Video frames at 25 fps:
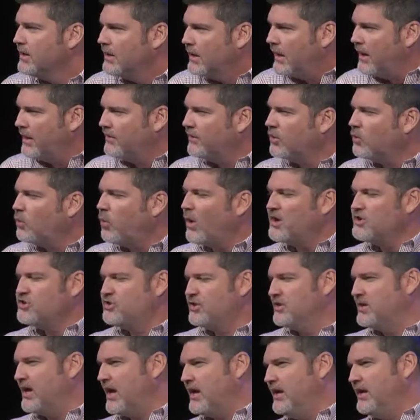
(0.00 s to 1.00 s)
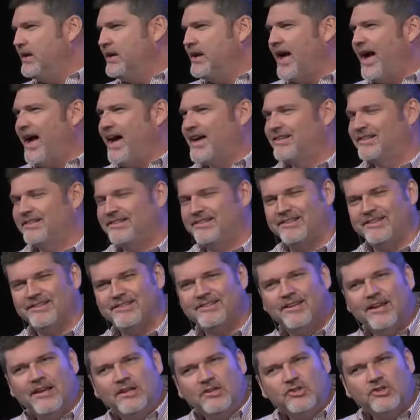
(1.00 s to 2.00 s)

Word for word: And the question that he asks is, is